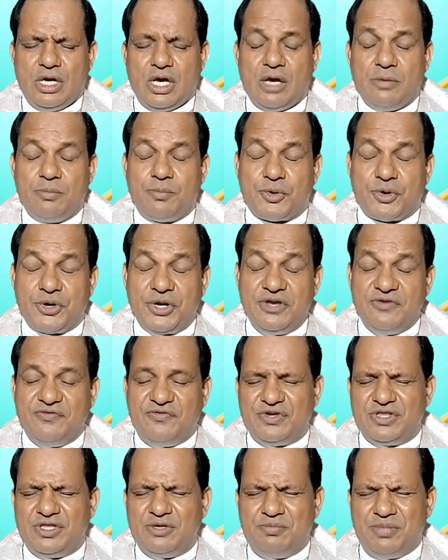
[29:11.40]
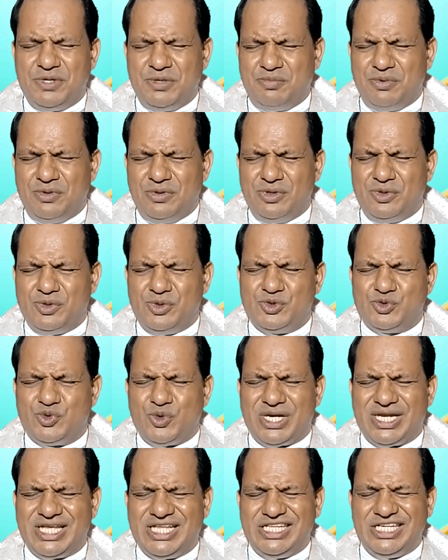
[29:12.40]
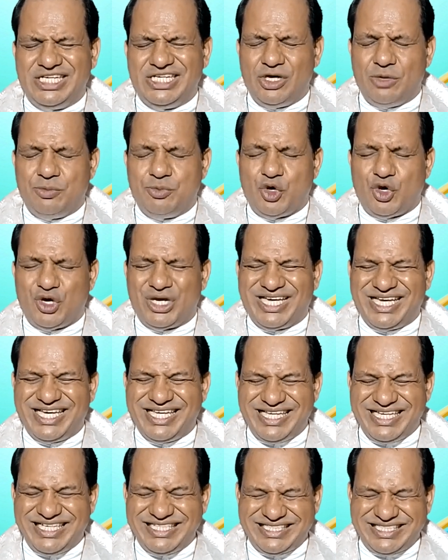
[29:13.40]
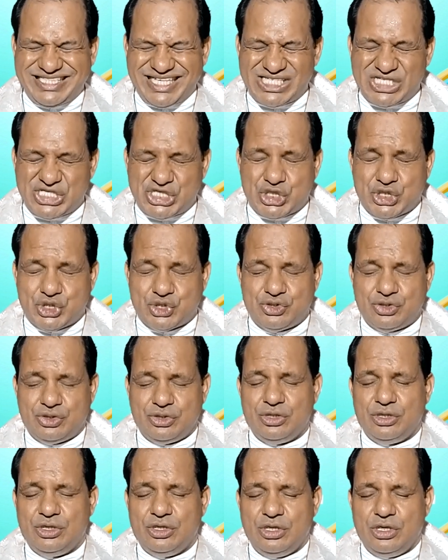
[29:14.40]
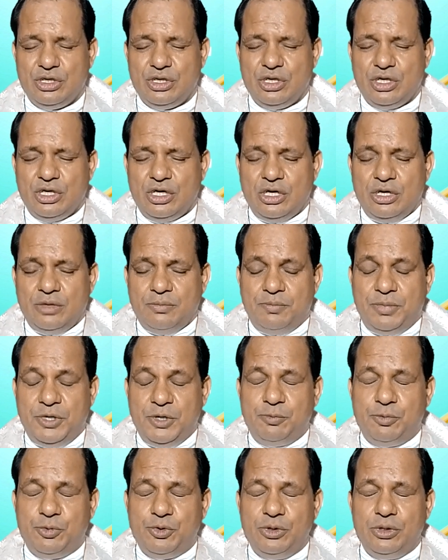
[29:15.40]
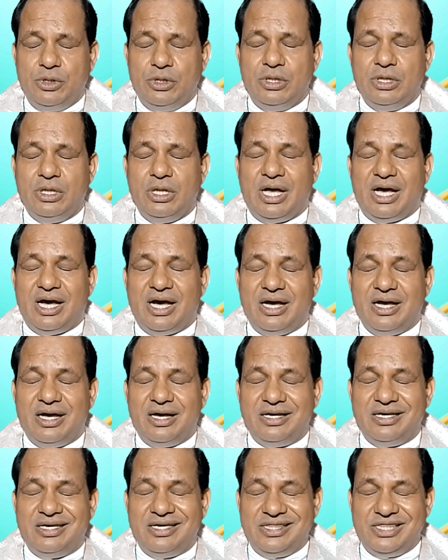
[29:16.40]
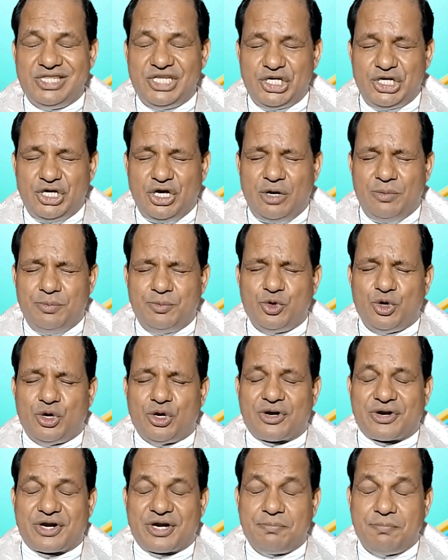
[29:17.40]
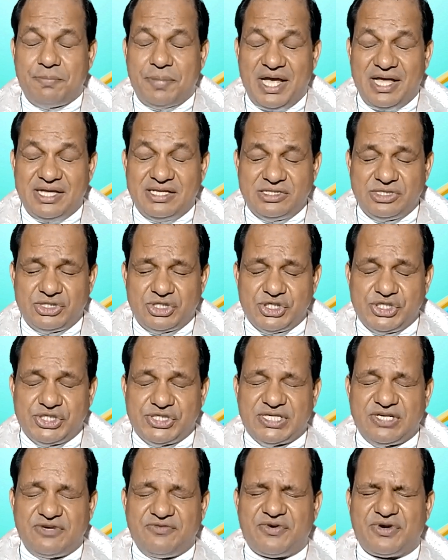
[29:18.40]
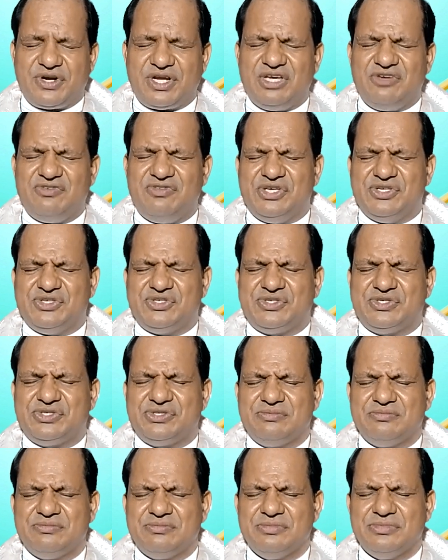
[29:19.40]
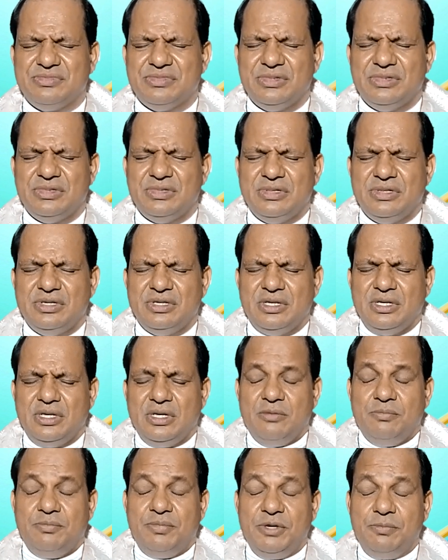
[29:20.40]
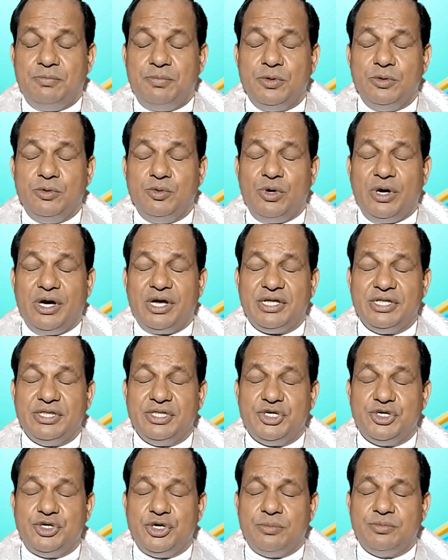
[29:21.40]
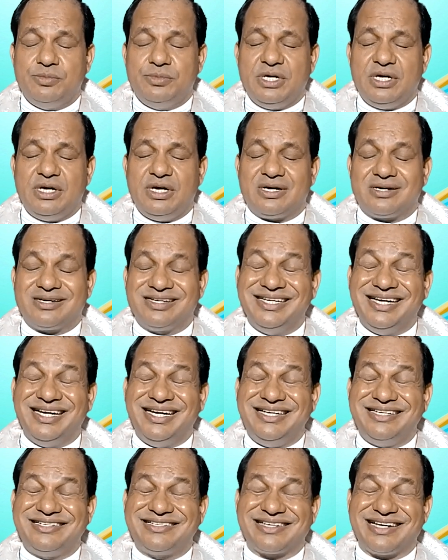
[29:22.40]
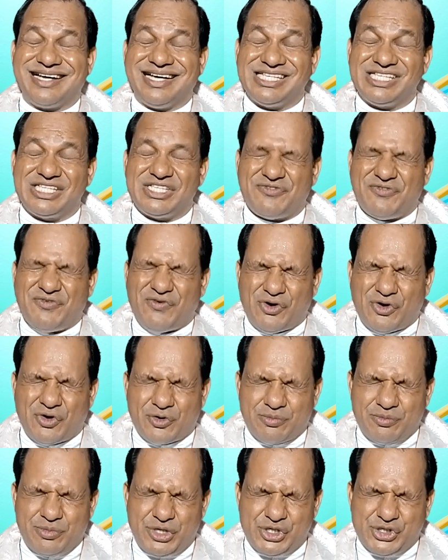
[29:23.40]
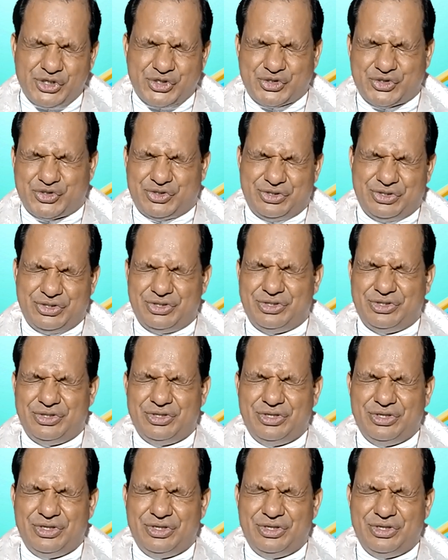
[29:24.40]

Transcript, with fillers: I pray for the people, those who are in need of your healing touch, people in need of your repentance and forgiveness, people who are in need of the real transformation.